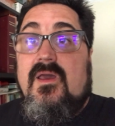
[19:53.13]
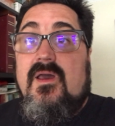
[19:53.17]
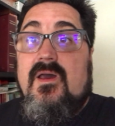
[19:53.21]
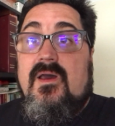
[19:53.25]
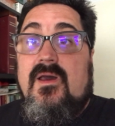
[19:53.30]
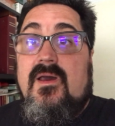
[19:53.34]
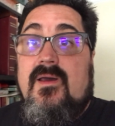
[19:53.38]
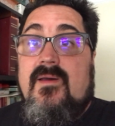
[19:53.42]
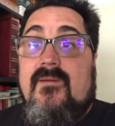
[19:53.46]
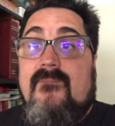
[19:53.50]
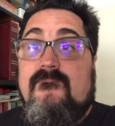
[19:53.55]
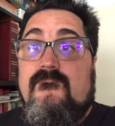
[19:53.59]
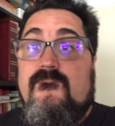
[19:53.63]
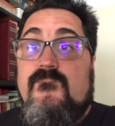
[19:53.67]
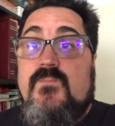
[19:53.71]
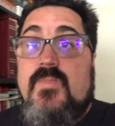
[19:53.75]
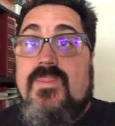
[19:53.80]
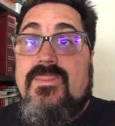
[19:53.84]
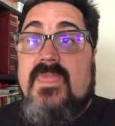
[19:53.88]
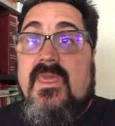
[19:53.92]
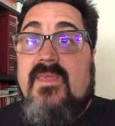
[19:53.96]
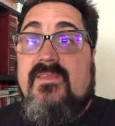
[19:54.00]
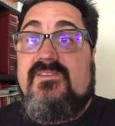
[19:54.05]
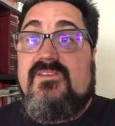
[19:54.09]
And
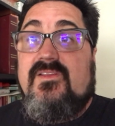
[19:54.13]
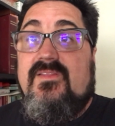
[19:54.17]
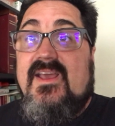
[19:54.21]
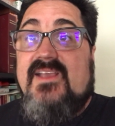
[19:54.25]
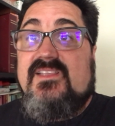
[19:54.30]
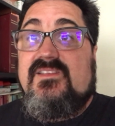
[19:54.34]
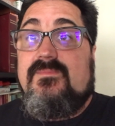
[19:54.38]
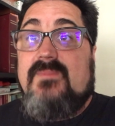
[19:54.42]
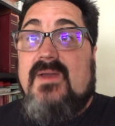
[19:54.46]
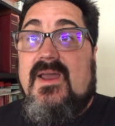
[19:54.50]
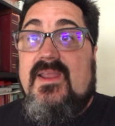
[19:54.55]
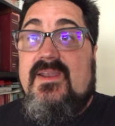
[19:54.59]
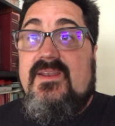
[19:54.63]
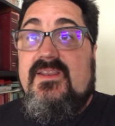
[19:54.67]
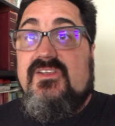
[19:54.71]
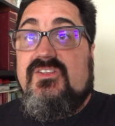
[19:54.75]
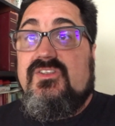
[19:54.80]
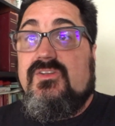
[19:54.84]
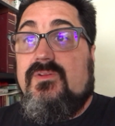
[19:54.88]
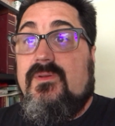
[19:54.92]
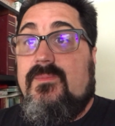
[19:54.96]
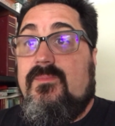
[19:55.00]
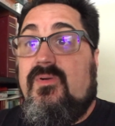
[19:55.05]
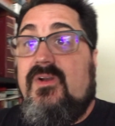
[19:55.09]
so that's my
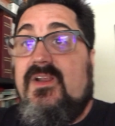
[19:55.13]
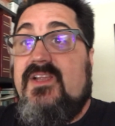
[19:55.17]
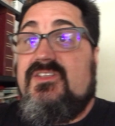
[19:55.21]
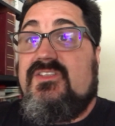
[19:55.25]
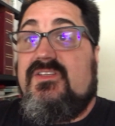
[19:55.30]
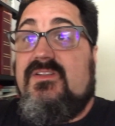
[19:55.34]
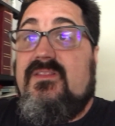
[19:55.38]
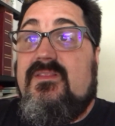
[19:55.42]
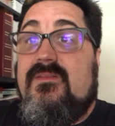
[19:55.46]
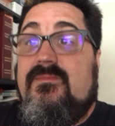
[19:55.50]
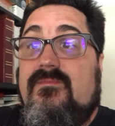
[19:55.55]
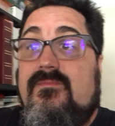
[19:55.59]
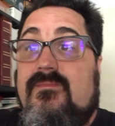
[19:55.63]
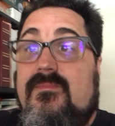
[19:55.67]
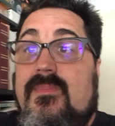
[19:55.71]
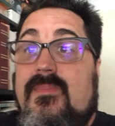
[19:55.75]
initial impression.